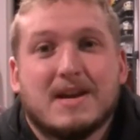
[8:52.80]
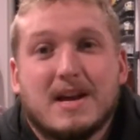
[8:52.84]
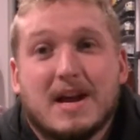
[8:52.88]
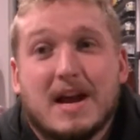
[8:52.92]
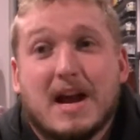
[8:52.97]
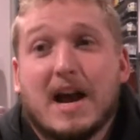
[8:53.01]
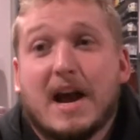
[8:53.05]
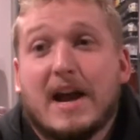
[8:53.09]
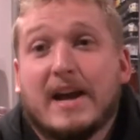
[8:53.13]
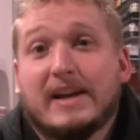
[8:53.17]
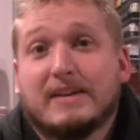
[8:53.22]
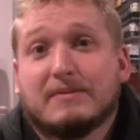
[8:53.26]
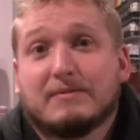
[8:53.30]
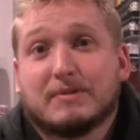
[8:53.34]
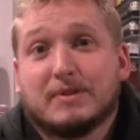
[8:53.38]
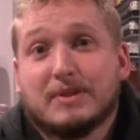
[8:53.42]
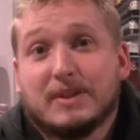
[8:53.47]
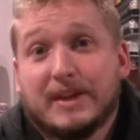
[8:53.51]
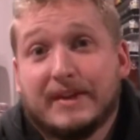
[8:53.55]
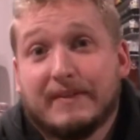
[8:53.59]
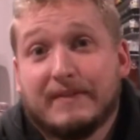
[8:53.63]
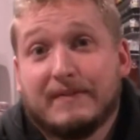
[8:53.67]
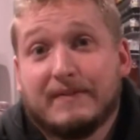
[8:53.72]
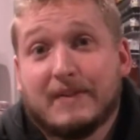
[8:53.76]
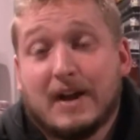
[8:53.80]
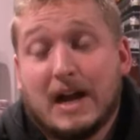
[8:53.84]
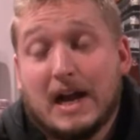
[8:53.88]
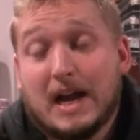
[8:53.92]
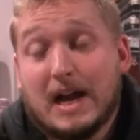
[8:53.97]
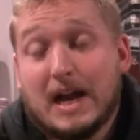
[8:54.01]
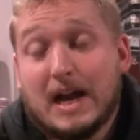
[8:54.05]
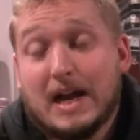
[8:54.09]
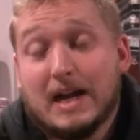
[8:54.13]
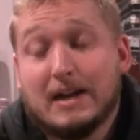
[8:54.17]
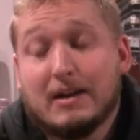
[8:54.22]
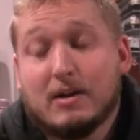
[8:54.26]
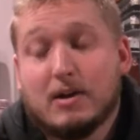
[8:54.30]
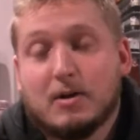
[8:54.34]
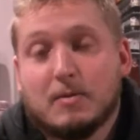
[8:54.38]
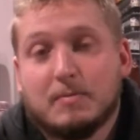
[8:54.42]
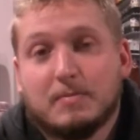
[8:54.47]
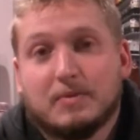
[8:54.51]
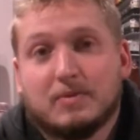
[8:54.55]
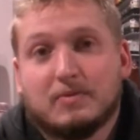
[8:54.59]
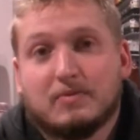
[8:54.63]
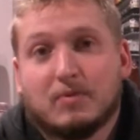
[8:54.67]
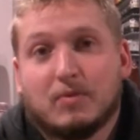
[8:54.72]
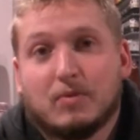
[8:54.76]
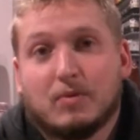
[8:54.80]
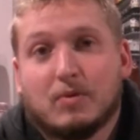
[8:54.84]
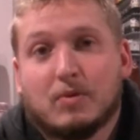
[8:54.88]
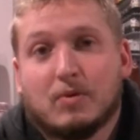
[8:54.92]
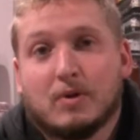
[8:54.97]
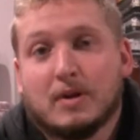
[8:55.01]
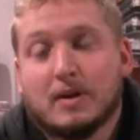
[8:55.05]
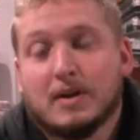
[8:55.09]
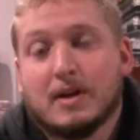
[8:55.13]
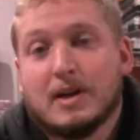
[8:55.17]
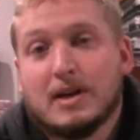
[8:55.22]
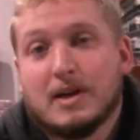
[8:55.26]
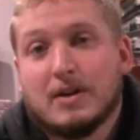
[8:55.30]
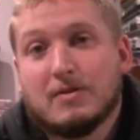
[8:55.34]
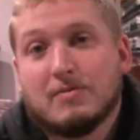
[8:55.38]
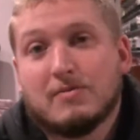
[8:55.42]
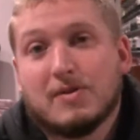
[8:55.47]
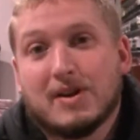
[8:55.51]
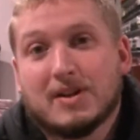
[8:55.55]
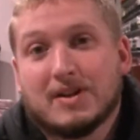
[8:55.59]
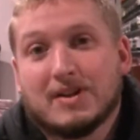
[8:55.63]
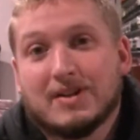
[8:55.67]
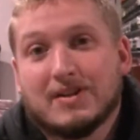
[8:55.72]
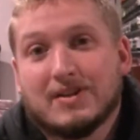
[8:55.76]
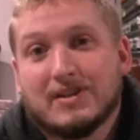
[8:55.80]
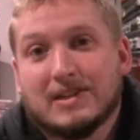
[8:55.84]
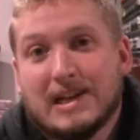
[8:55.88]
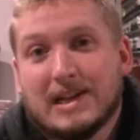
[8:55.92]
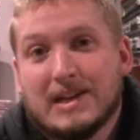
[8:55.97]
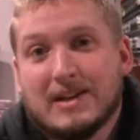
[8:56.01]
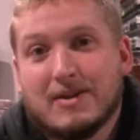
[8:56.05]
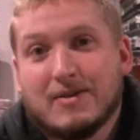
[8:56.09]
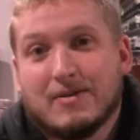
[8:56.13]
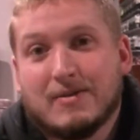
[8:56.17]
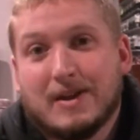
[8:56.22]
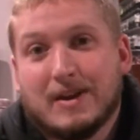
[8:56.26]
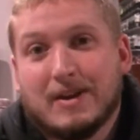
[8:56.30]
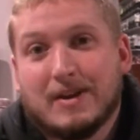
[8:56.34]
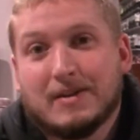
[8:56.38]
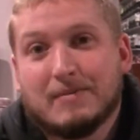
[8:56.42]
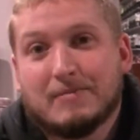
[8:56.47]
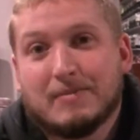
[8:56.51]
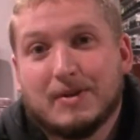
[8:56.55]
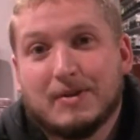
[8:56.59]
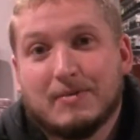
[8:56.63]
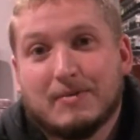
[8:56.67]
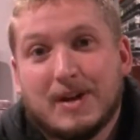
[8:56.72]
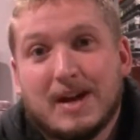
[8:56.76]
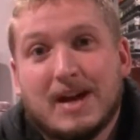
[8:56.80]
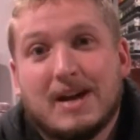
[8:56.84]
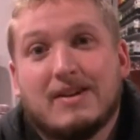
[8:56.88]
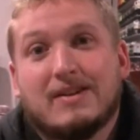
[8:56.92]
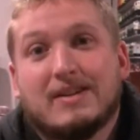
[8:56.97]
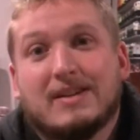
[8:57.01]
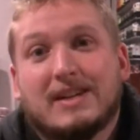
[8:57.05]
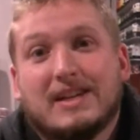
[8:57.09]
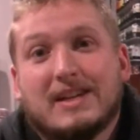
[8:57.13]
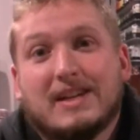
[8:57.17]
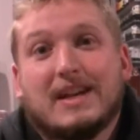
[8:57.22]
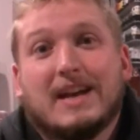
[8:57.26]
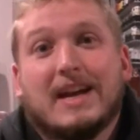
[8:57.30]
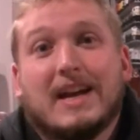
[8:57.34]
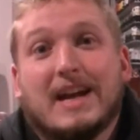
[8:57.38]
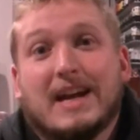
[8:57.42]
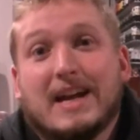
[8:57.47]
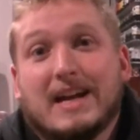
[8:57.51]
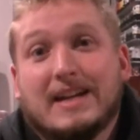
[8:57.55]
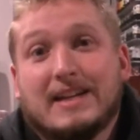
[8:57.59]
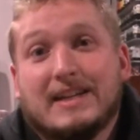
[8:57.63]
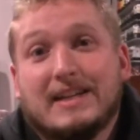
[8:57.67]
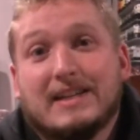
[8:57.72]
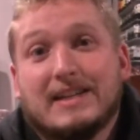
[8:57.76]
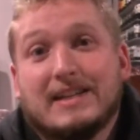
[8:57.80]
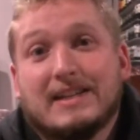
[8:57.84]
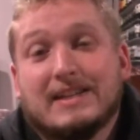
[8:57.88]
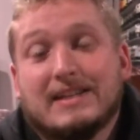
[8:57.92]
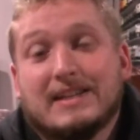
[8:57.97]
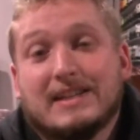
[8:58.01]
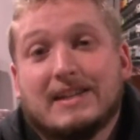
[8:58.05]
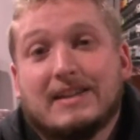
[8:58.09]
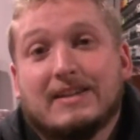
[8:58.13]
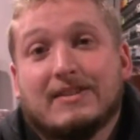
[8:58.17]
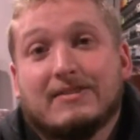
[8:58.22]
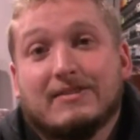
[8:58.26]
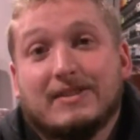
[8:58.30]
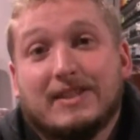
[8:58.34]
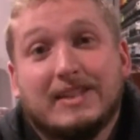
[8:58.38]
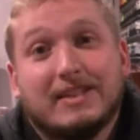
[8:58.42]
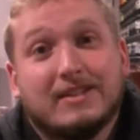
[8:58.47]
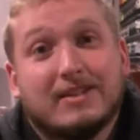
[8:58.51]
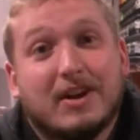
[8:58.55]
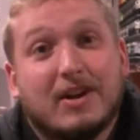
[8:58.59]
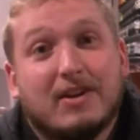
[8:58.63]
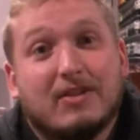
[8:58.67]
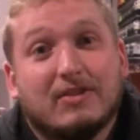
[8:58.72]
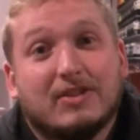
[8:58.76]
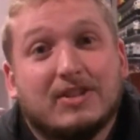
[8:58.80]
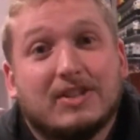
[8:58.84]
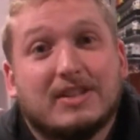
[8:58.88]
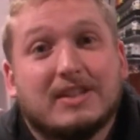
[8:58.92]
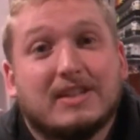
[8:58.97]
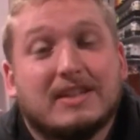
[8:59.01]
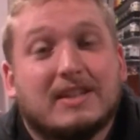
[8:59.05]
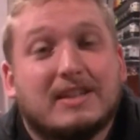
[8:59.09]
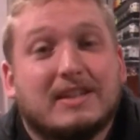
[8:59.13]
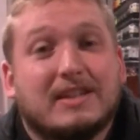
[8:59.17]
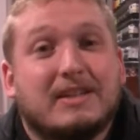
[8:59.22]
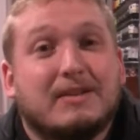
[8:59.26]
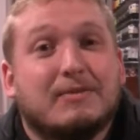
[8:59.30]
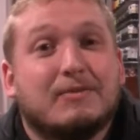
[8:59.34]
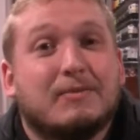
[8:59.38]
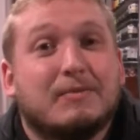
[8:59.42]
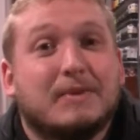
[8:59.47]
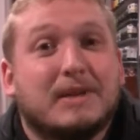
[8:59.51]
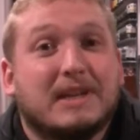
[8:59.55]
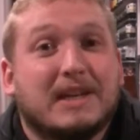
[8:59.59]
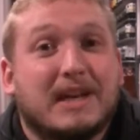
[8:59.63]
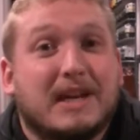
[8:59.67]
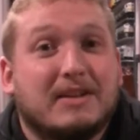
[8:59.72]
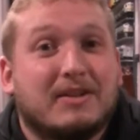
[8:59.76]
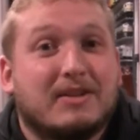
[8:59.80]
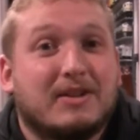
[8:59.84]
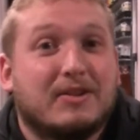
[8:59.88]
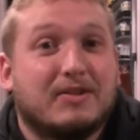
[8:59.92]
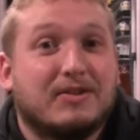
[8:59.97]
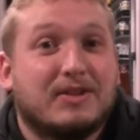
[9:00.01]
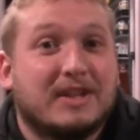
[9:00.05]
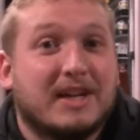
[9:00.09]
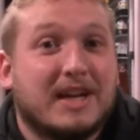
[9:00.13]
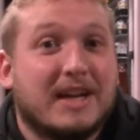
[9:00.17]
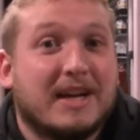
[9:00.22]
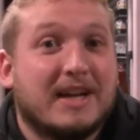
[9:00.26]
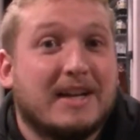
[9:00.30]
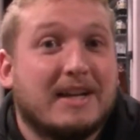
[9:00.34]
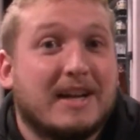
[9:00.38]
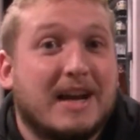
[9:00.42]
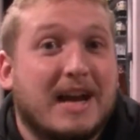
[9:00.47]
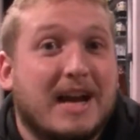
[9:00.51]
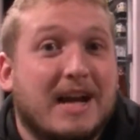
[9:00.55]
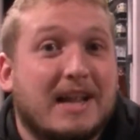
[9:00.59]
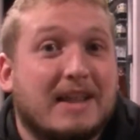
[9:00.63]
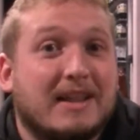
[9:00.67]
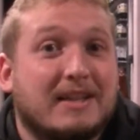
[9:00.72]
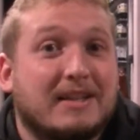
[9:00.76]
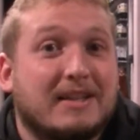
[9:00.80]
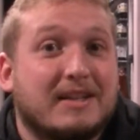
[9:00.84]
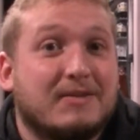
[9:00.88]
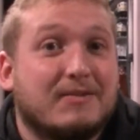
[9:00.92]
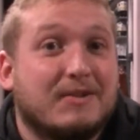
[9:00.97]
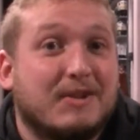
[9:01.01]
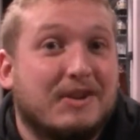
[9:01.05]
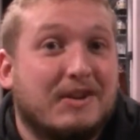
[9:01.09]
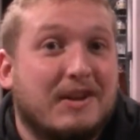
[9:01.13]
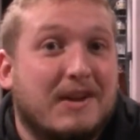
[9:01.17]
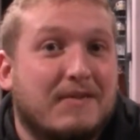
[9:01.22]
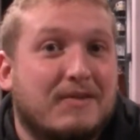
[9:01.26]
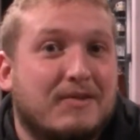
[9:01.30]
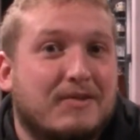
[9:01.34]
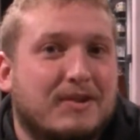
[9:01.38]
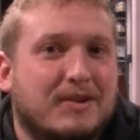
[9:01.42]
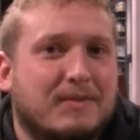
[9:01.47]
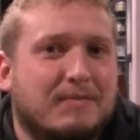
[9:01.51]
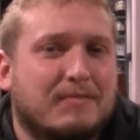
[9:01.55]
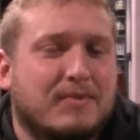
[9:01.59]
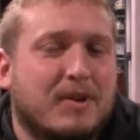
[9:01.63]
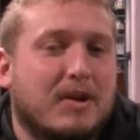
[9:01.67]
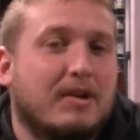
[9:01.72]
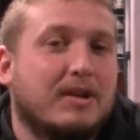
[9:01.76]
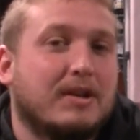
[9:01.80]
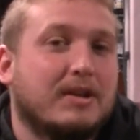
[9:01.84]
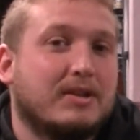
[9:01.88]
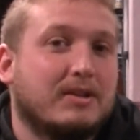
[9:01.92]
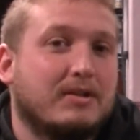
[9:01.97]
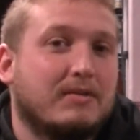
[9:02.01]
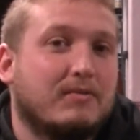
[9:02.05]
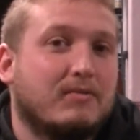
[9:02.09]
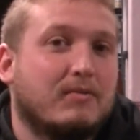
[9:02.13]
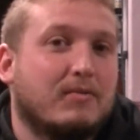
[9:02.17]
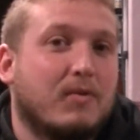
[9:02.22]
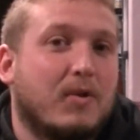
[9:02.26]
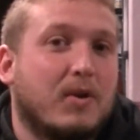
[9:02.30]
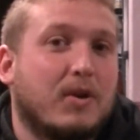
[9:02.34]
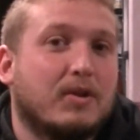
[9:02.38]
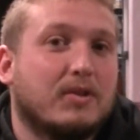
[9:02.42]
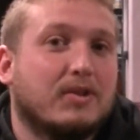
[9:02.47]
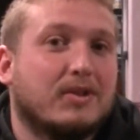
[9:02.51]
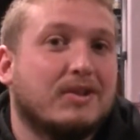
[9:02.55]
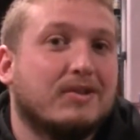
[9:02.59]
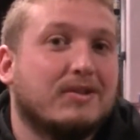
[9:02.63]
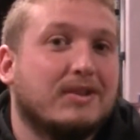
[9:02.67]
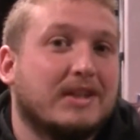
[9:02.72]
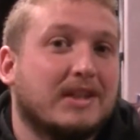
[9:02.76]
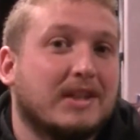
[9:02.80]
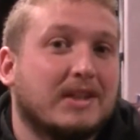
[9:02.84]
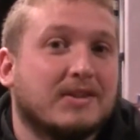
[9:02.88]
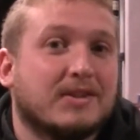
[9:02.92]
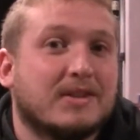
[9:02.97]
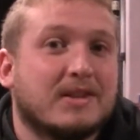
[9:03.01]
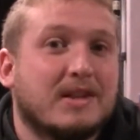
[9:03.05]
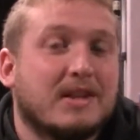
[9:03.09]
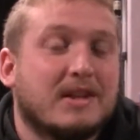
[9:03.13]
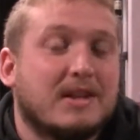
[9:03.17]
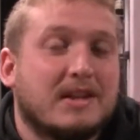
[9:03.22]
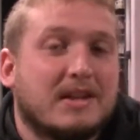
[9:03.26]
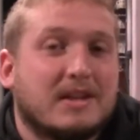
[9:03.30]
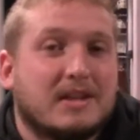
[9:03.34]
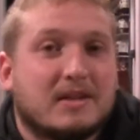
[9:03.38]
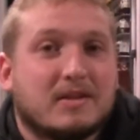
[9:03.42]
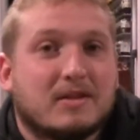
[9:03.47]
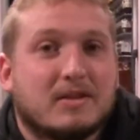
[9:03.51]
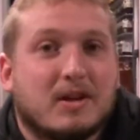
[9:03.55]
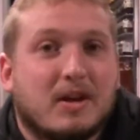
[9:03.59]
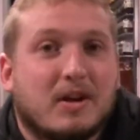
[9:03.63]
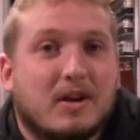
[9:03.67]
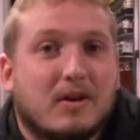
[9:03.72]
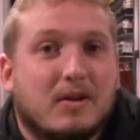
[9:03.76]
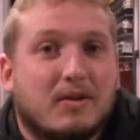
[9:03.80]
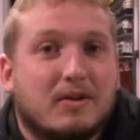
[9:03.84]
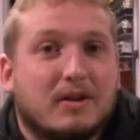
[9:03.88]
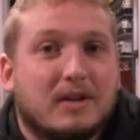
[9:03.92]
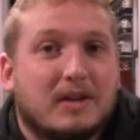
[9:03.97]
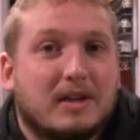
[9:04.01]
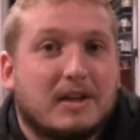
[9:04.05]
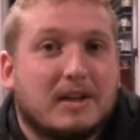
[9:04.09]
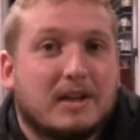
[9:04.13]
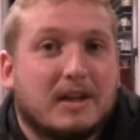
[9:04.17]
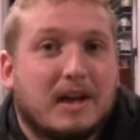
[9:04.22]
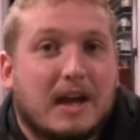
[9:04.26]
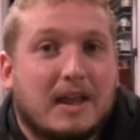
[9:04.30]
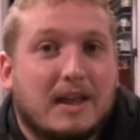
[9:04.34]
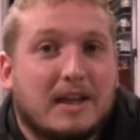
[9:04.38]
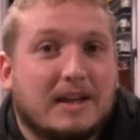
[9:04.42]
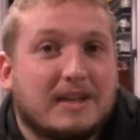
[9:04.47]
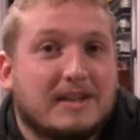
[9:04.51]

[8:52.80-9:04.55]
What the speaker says: I really have high hopes for Rutgers. I know Eric pretty well, and he's an elite coach. He will be a head coach again at the D1 level in probably 1 or 2 years. So I think